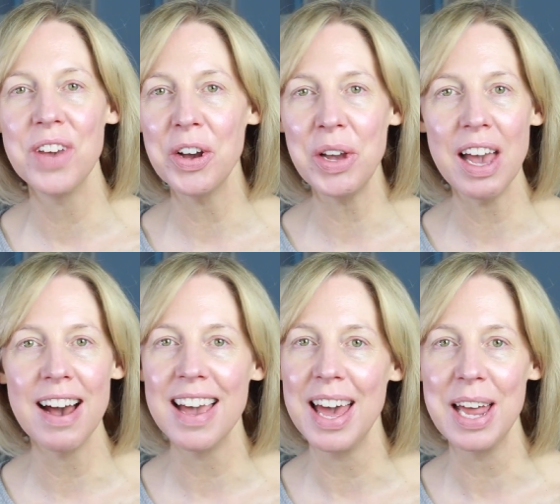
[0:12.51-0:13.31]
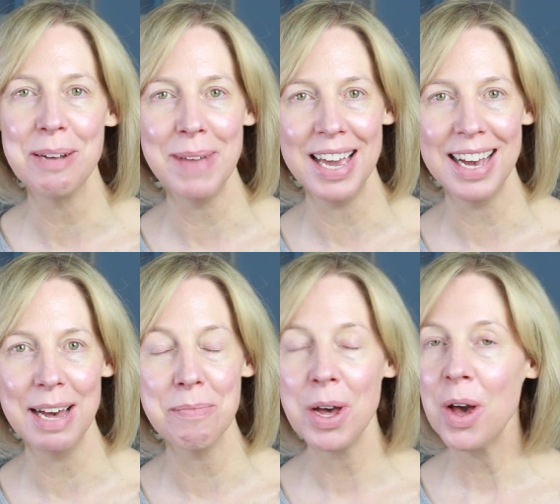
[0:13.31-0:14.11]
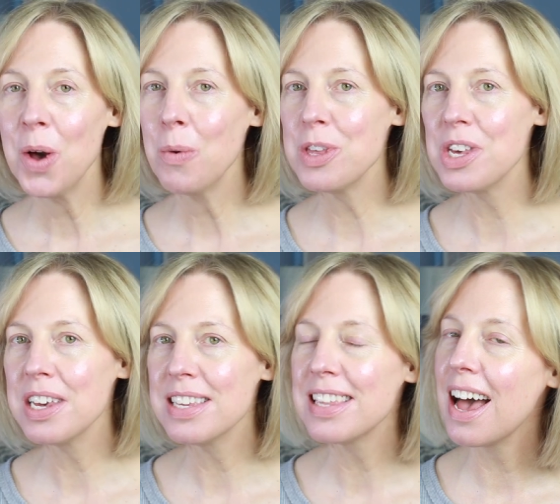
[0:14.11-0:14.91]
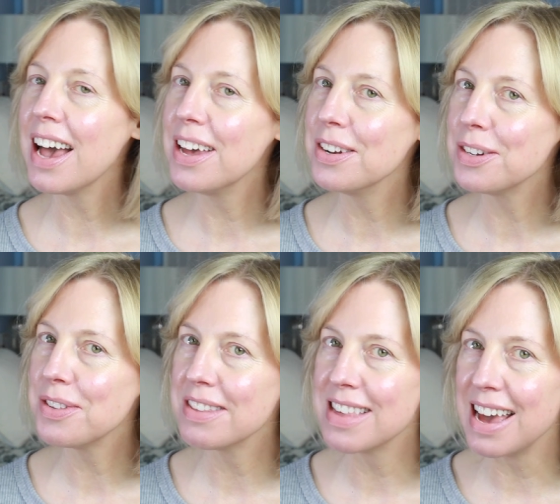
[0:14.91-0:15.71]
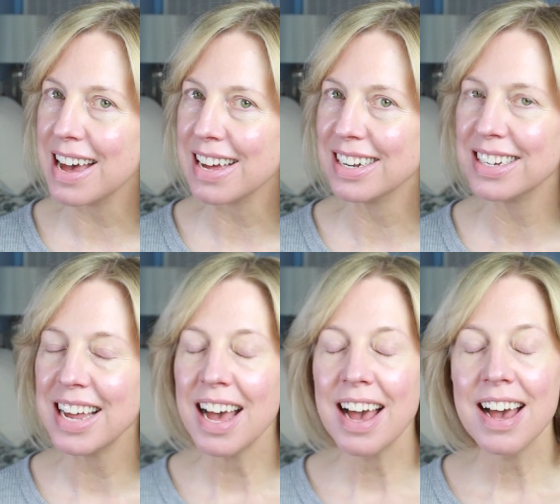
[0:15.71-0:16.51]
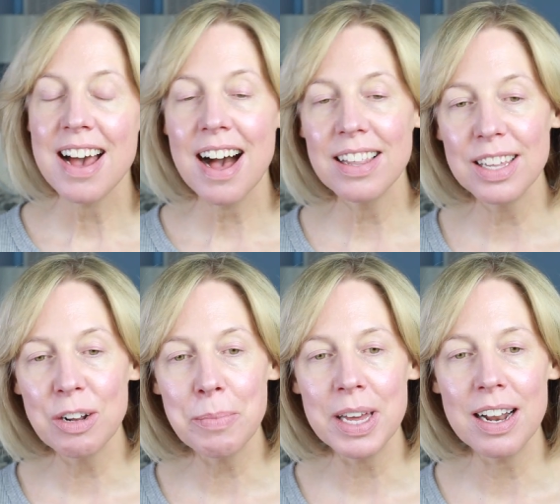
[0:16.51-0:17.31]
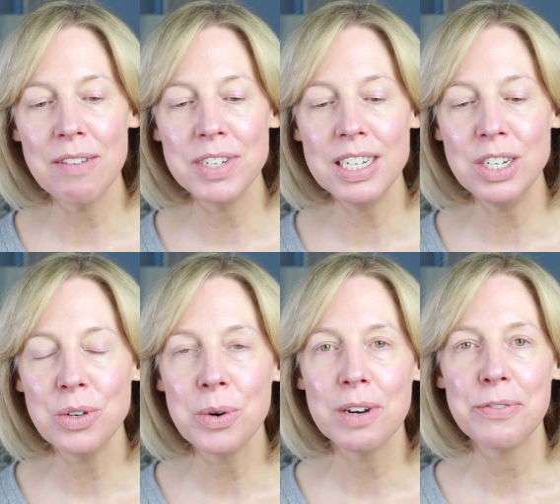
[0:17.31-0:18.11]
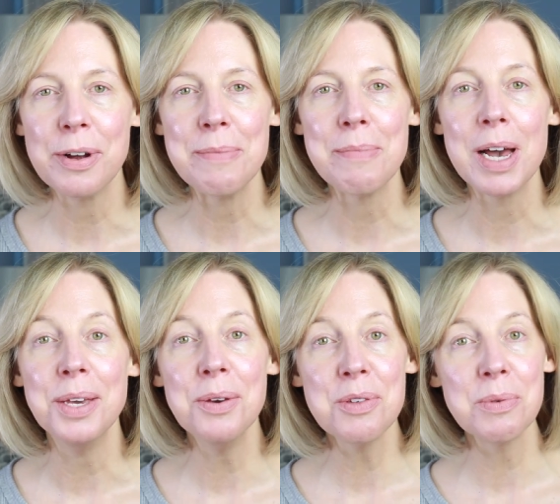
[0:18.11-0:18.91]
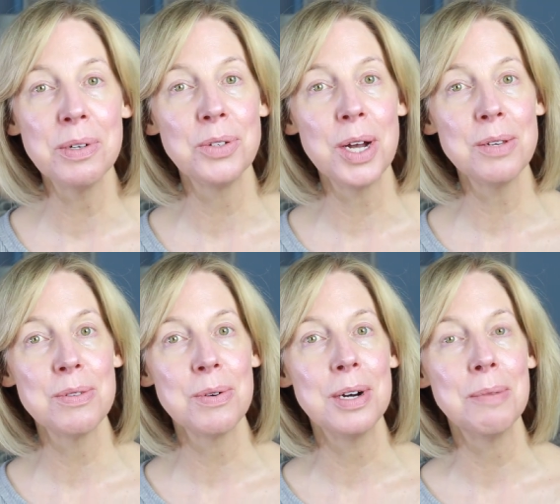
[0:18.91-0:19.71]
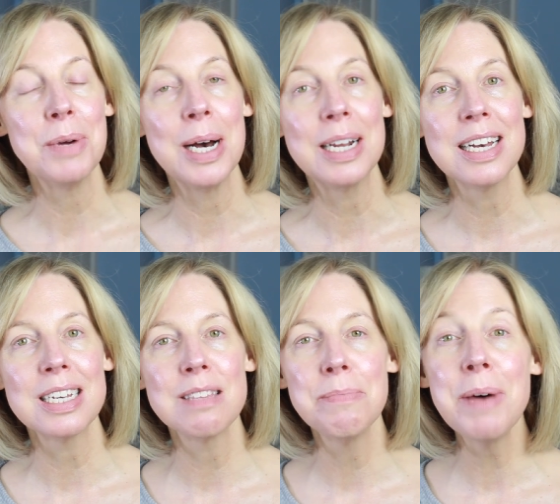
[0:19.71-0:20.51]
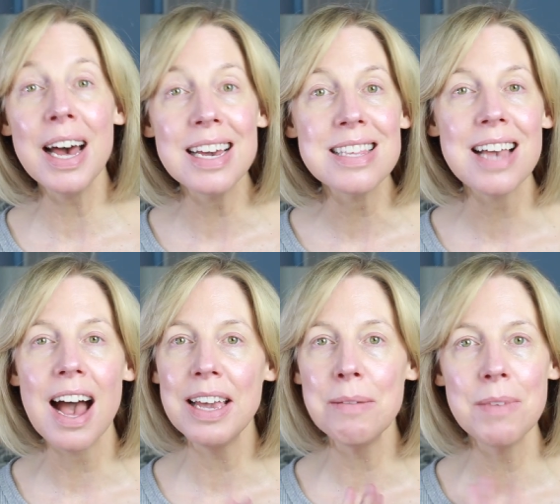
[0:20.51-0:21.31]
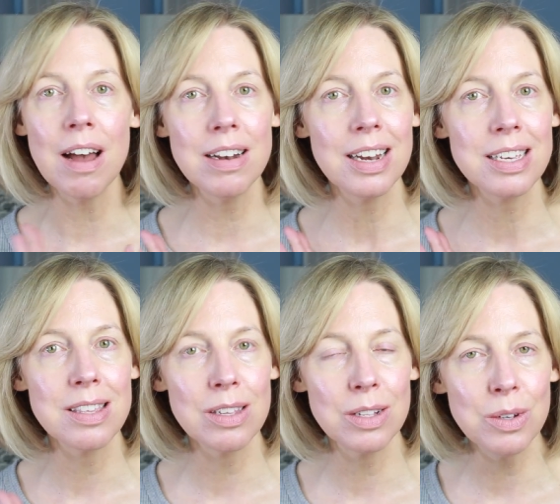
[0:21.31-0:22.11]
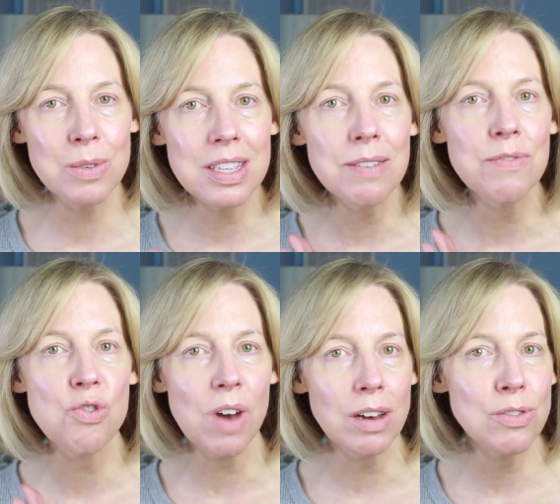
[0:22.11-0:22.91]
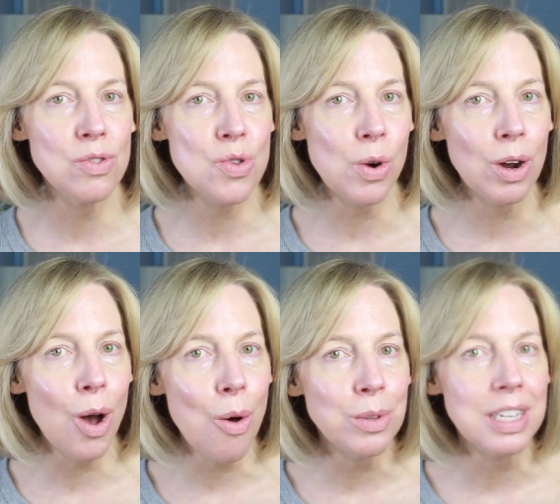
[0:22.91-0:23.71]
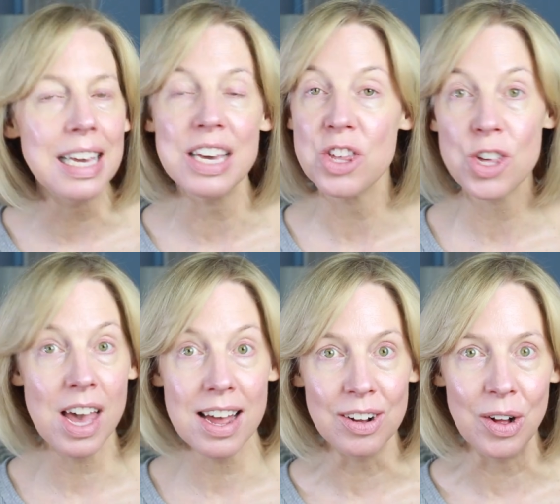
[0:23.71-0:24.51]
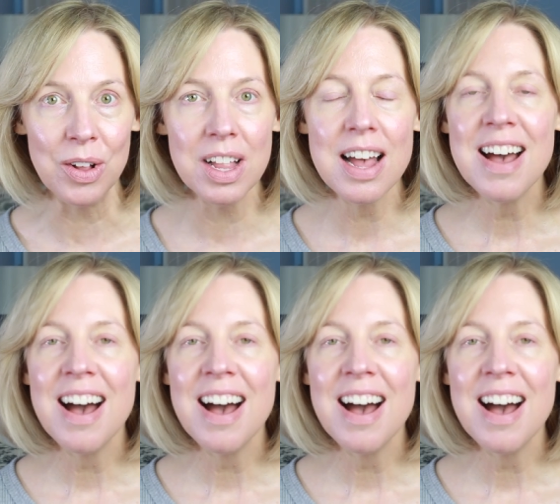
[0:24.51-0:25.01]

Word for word: very high-end makeup, which is, I understand, a little bit of a detour from my usual drugstore products, but I am not an exclusive drugstore only channel.